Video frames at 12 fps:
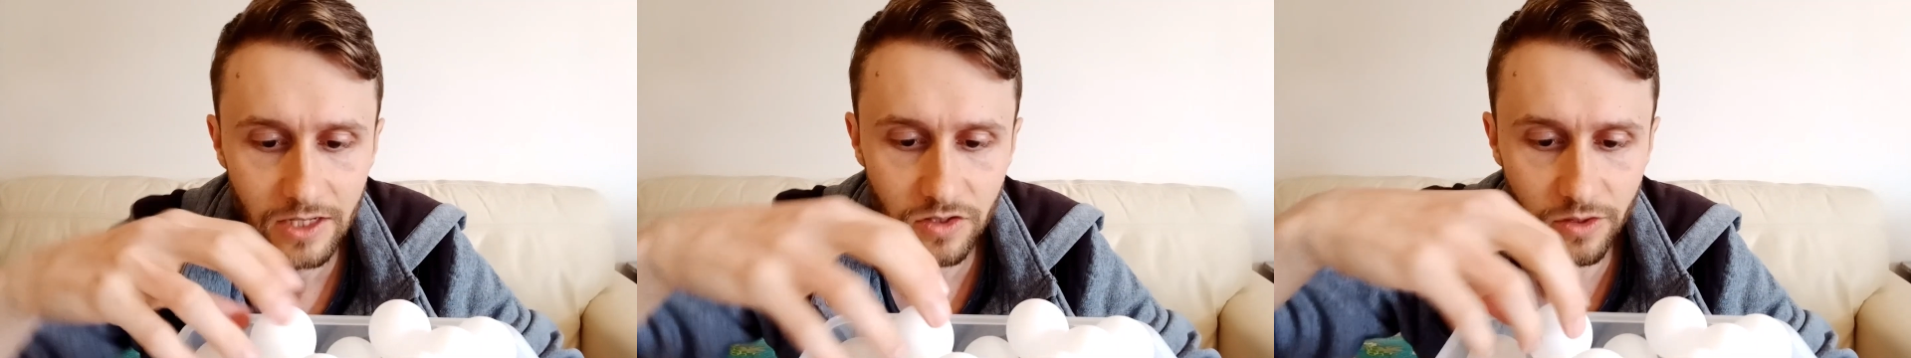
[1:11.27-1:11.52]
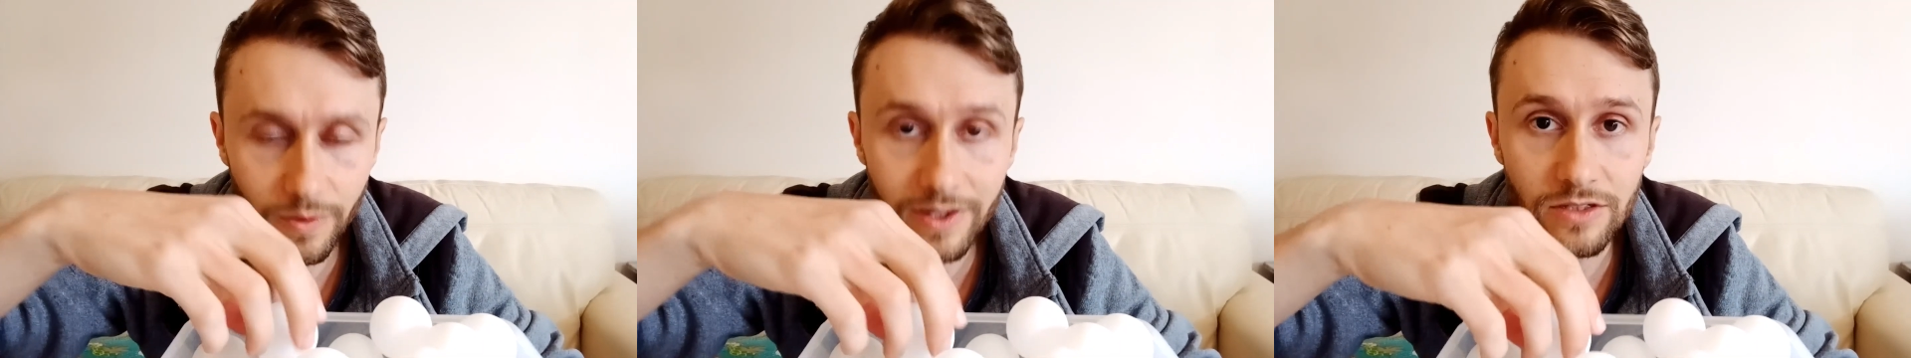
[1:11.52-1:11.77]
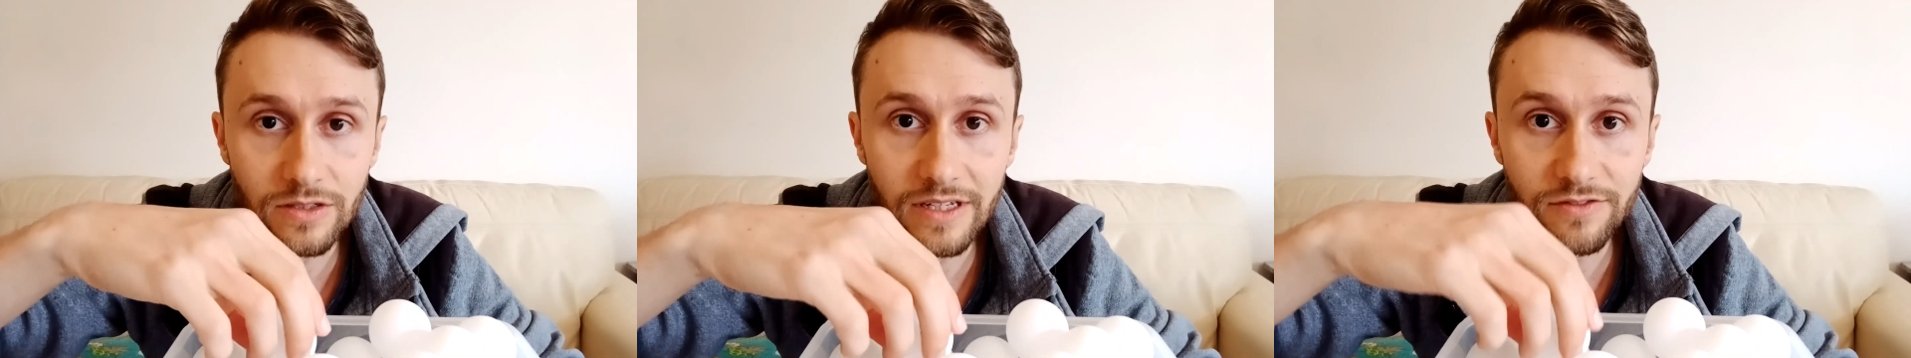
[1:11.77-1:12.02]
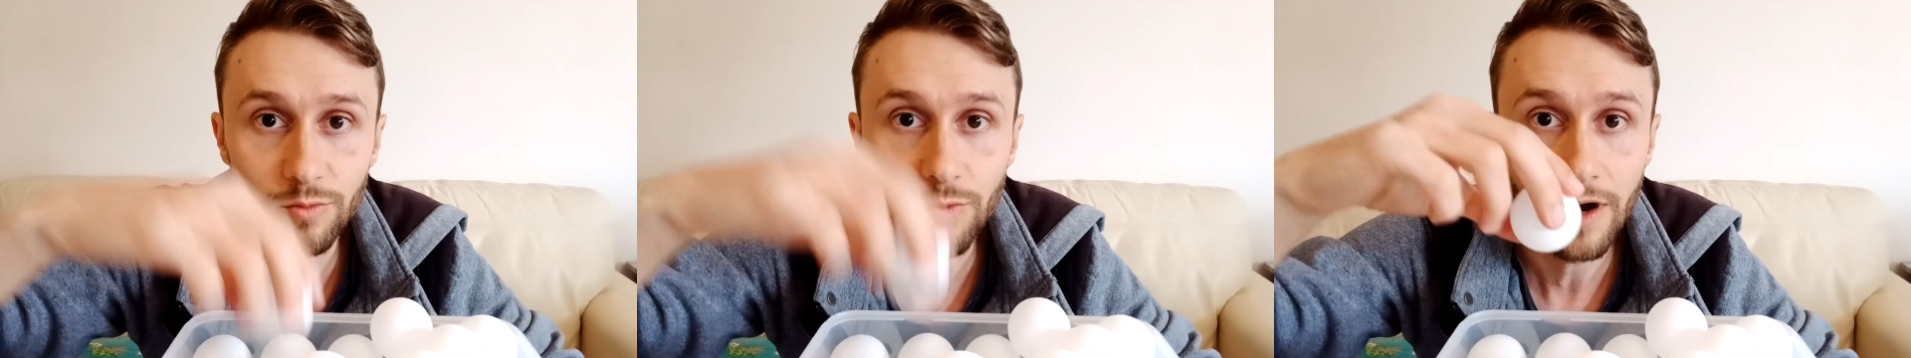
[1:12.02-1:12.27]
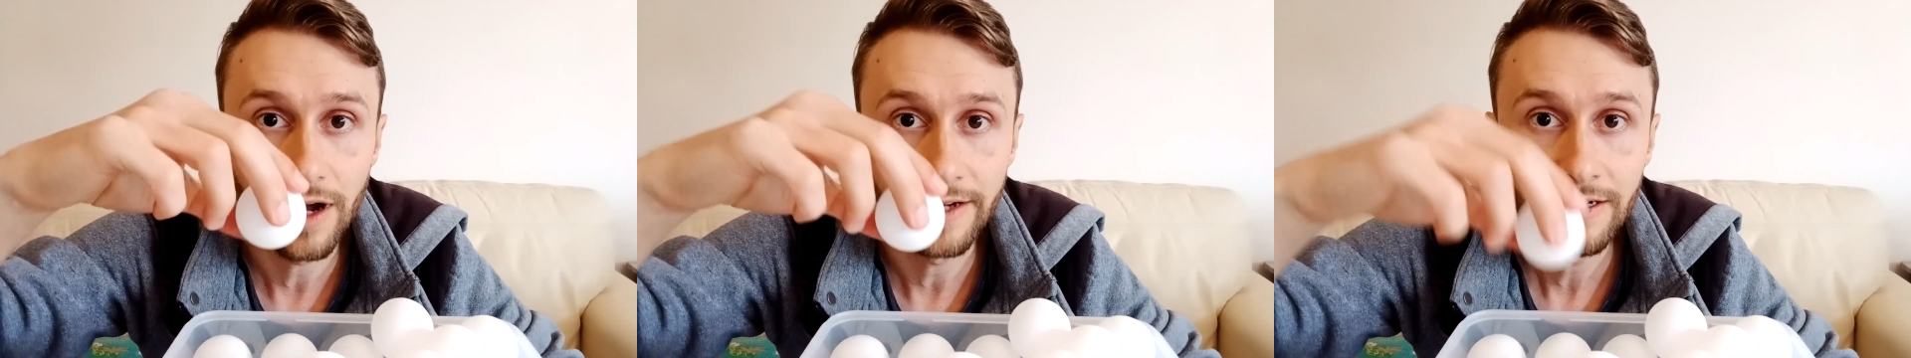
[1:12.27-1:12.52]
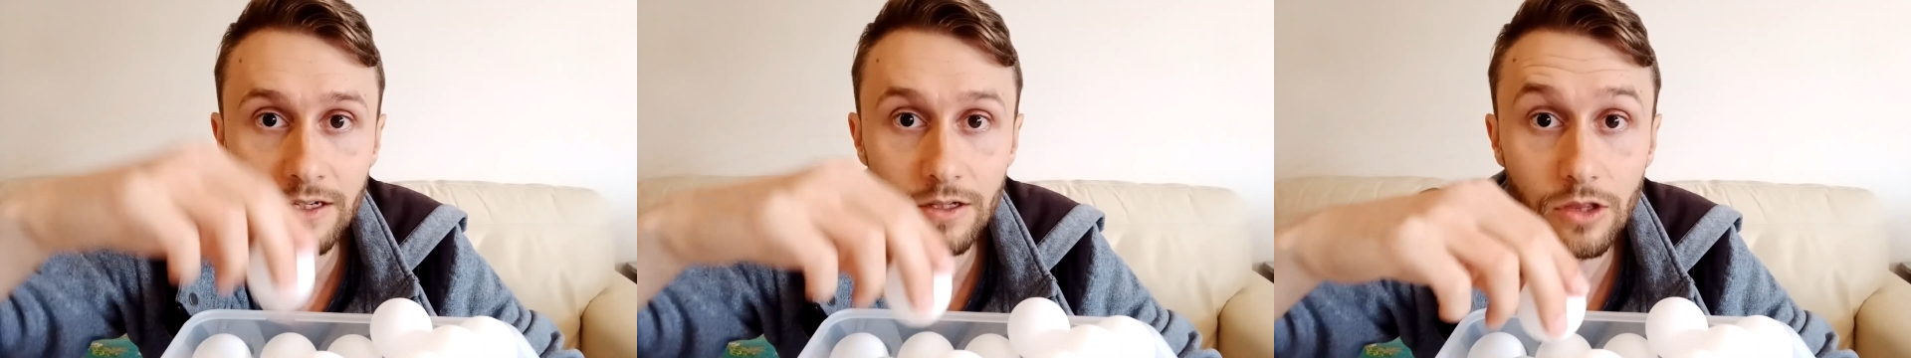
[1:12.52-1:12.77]
so that when you lift
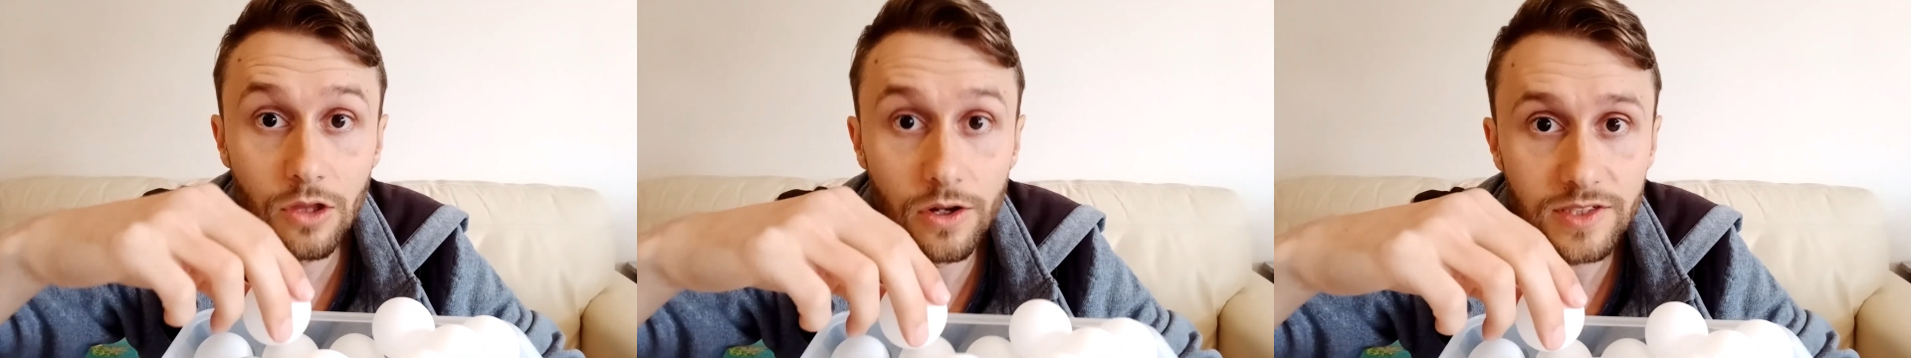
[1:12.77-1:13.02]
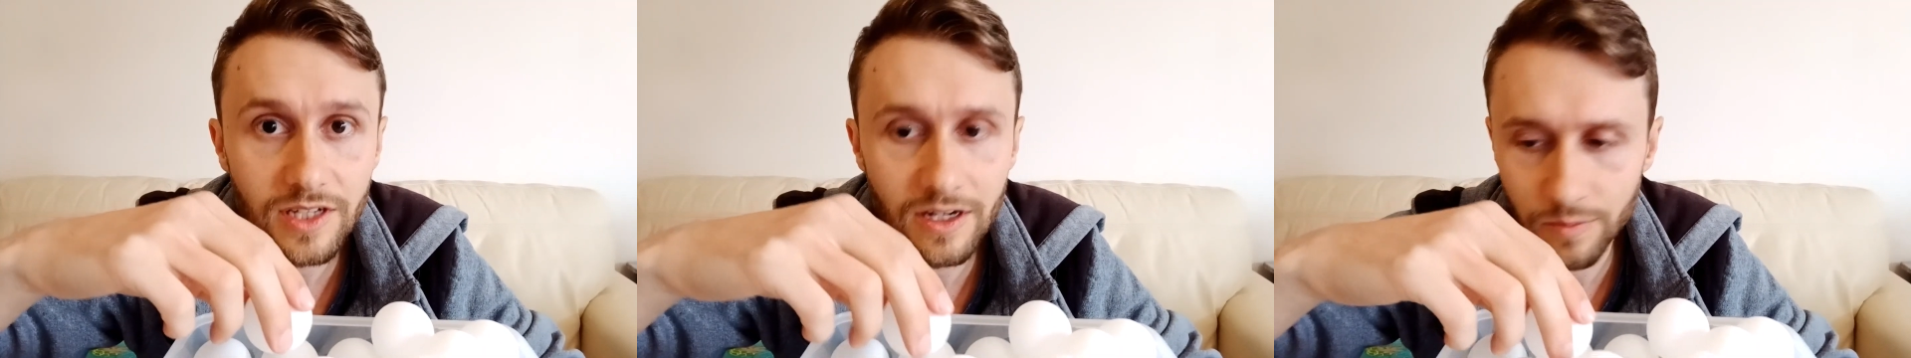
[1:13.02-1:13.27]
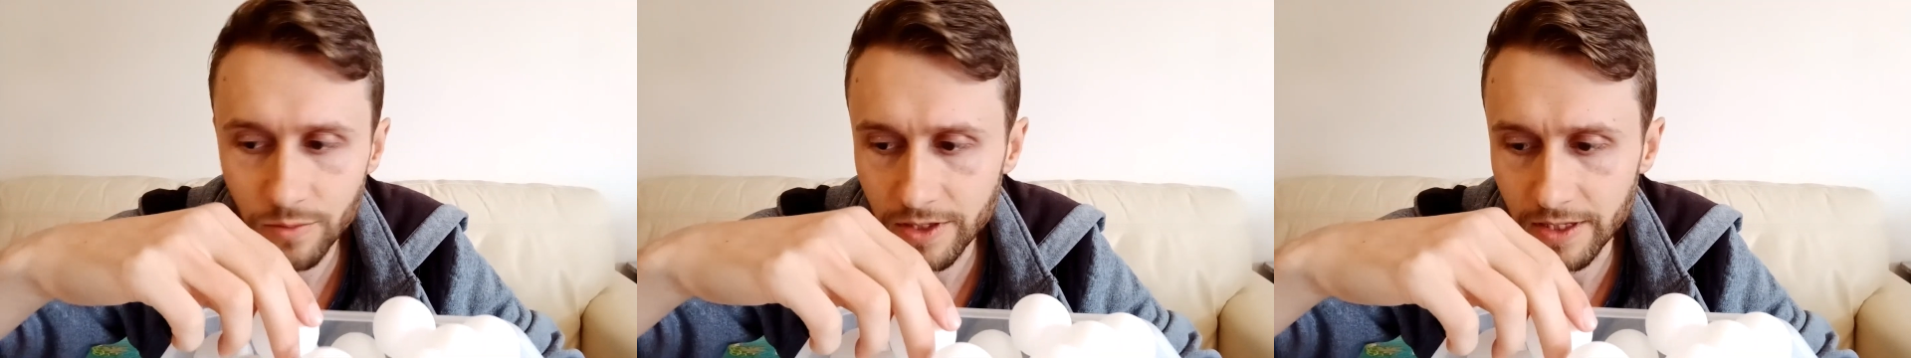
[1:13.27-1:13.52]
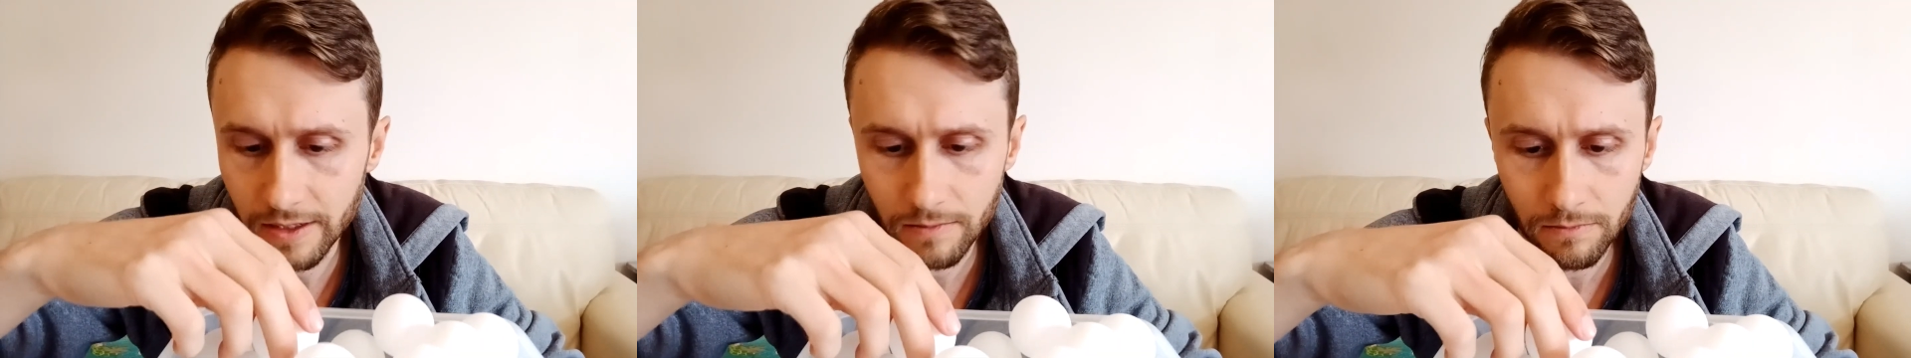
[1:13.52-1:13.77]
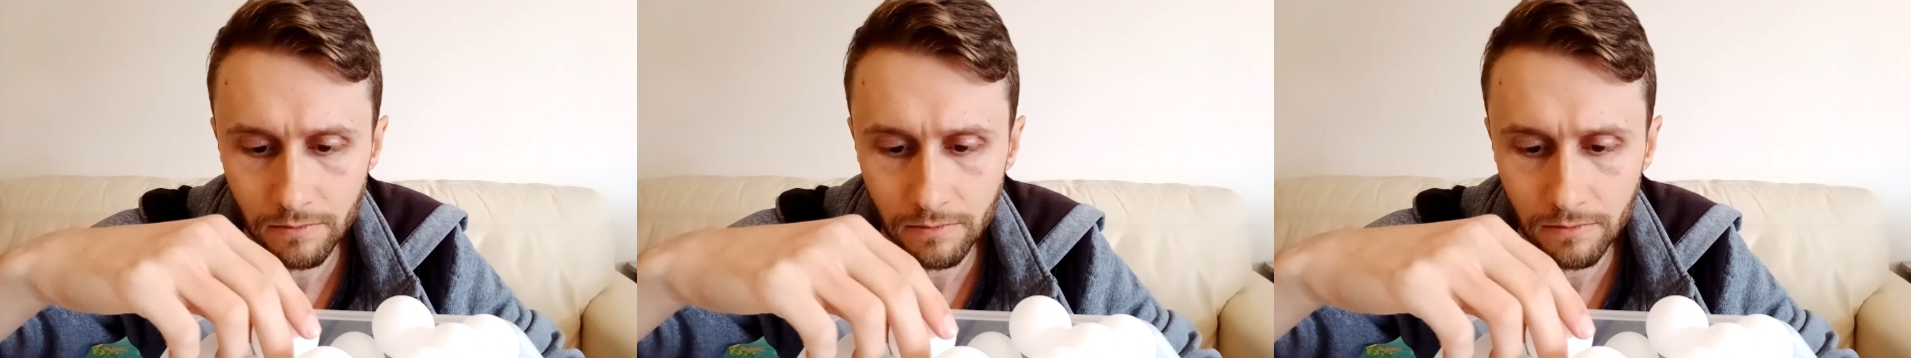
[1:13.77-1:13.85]
one, lots come with it.